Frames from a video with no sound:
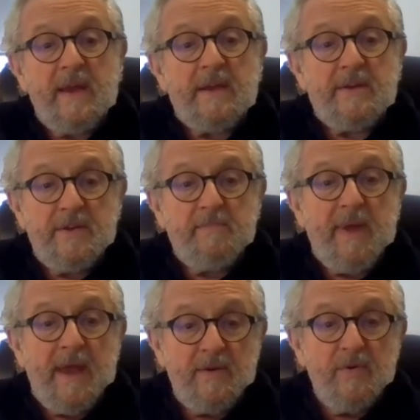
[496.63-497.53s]
into the
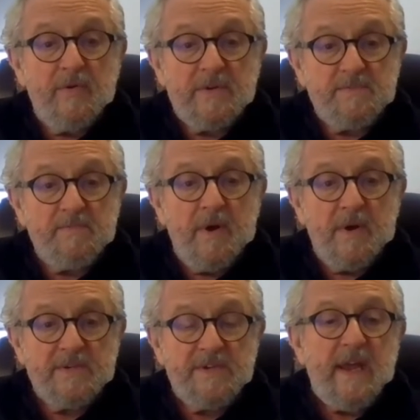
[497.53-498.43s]
Pandora's box